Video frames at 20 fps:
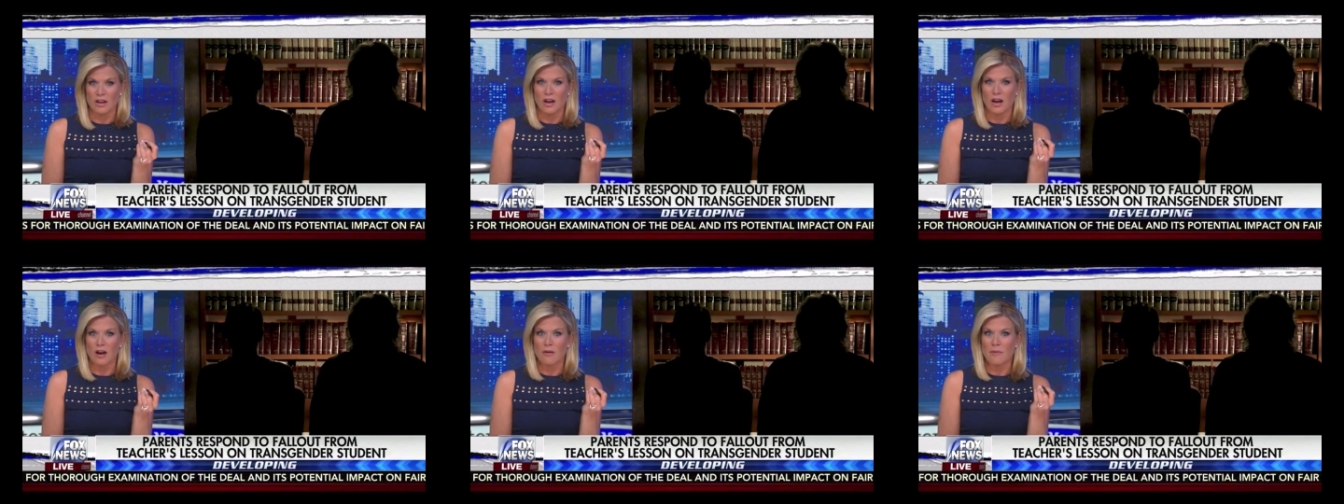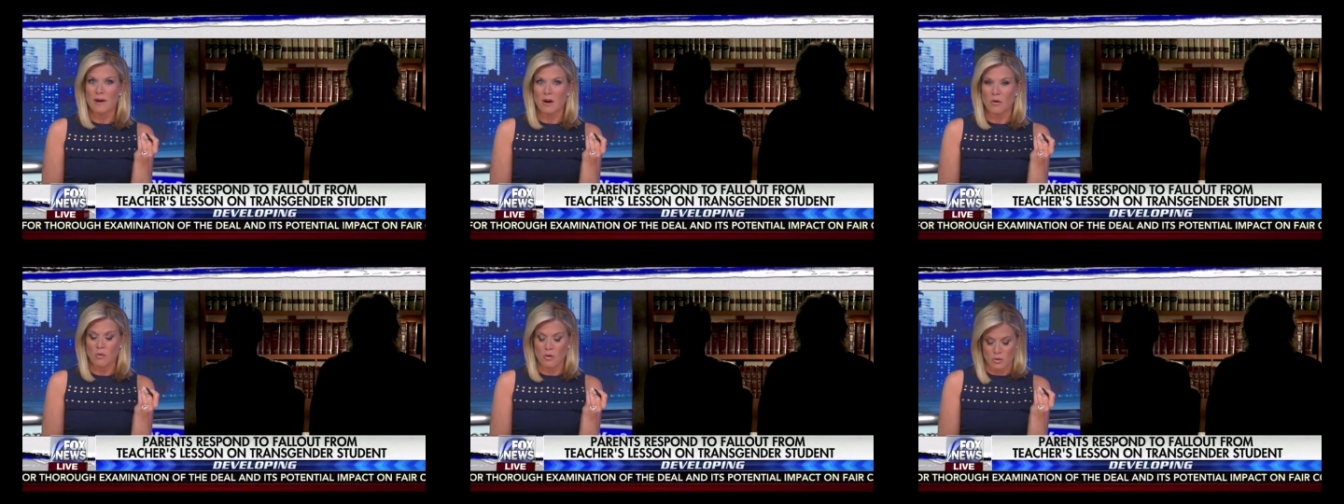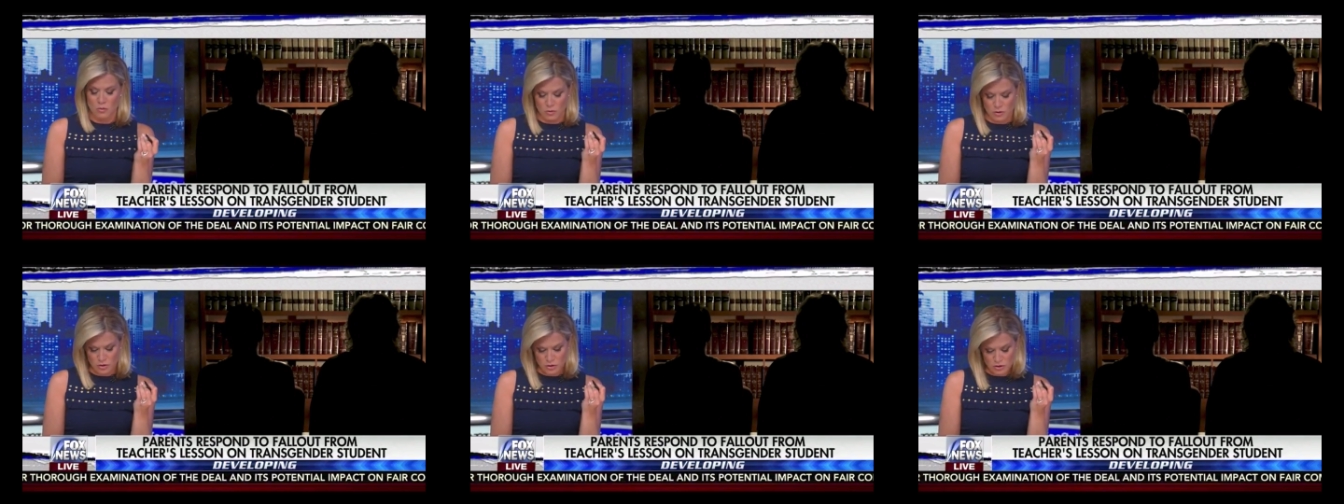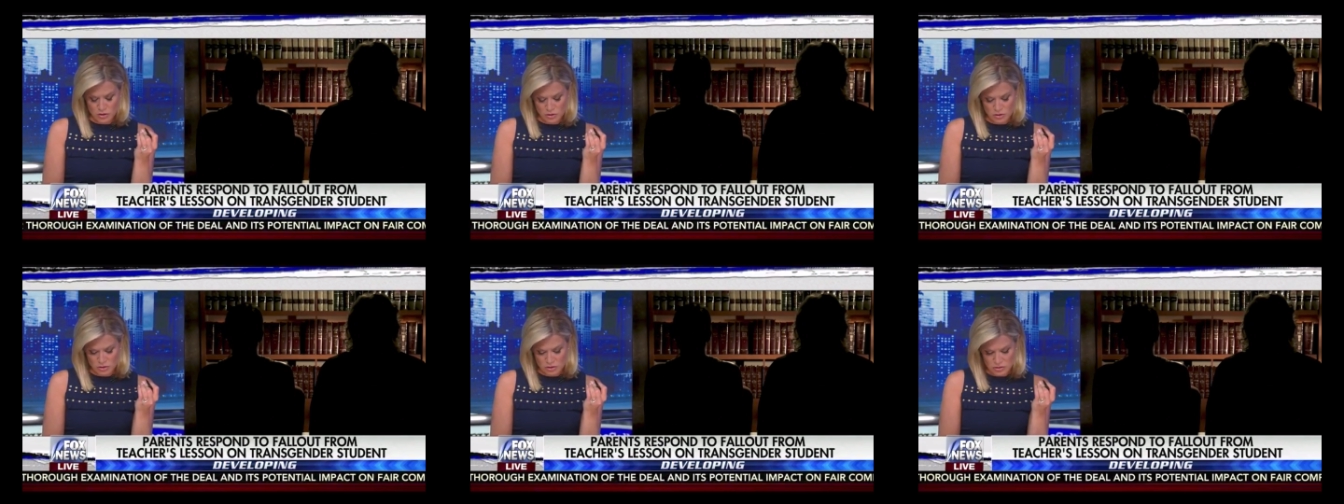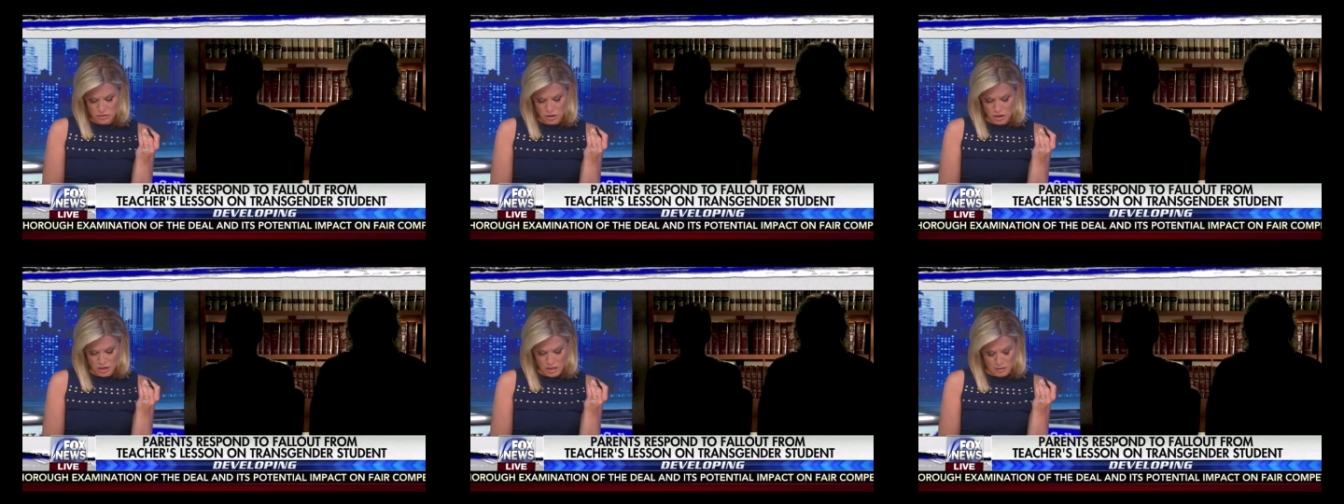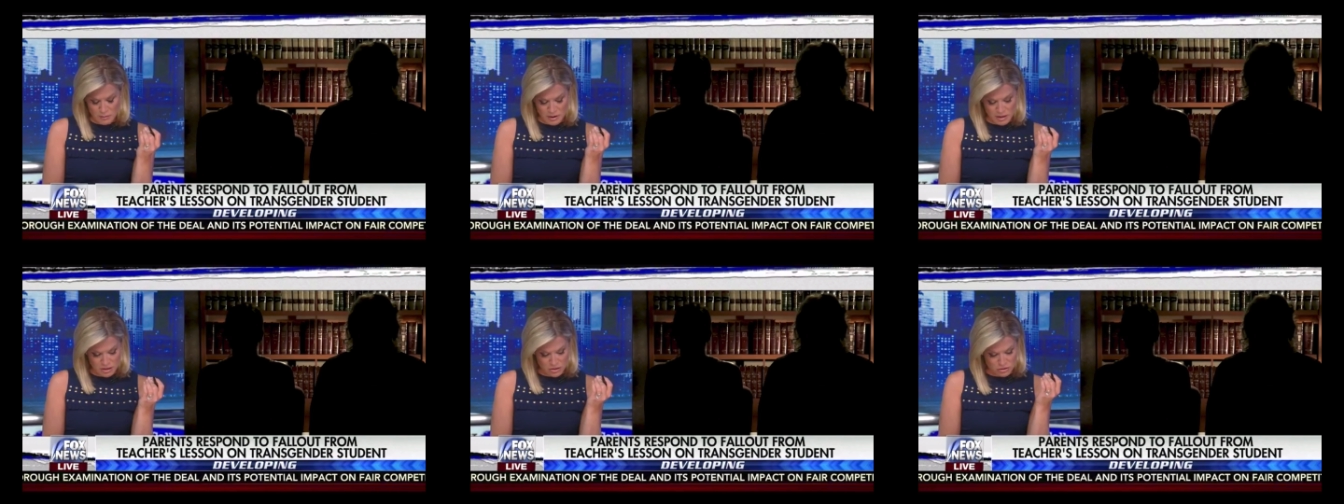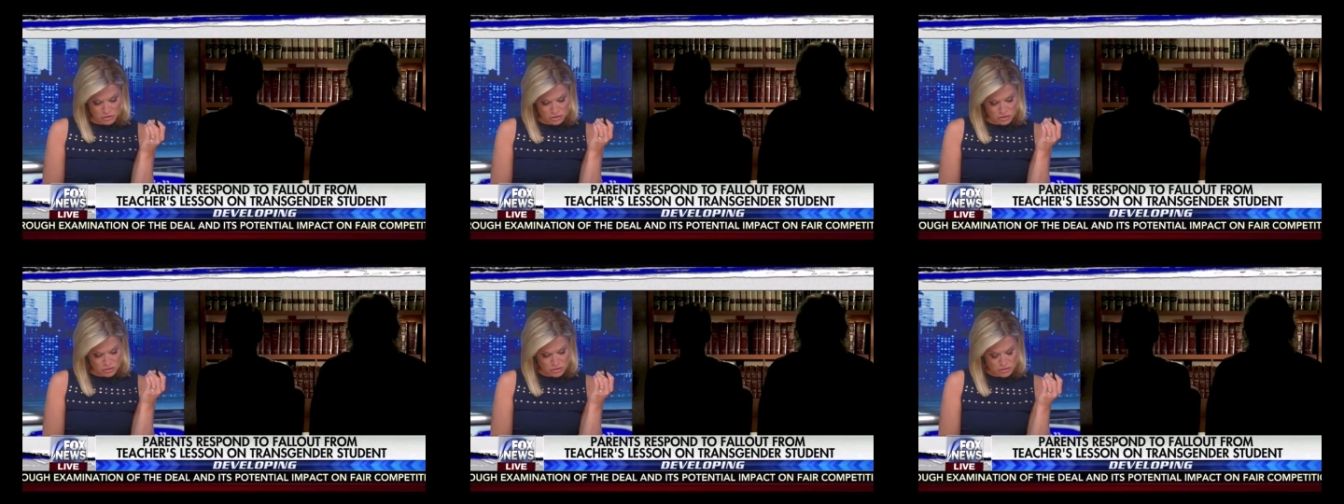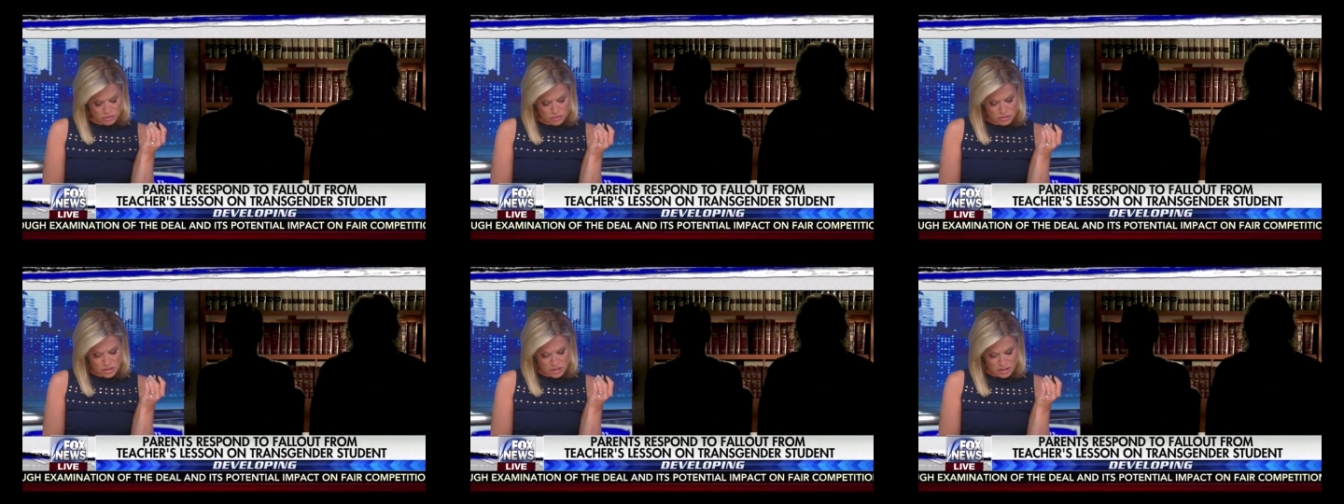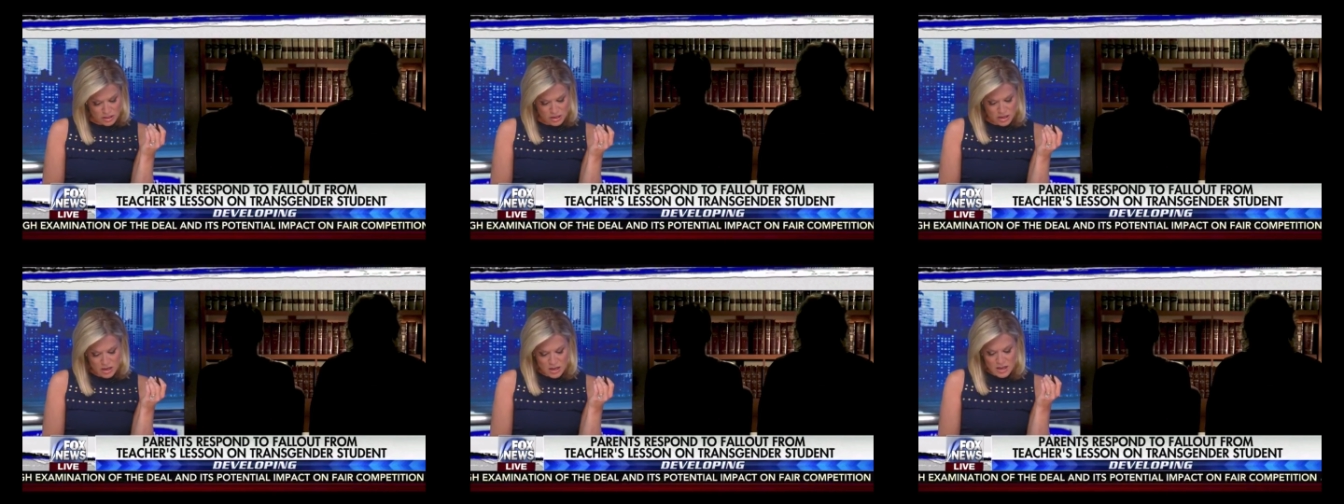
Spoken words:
about what we're talking about here. So Susan,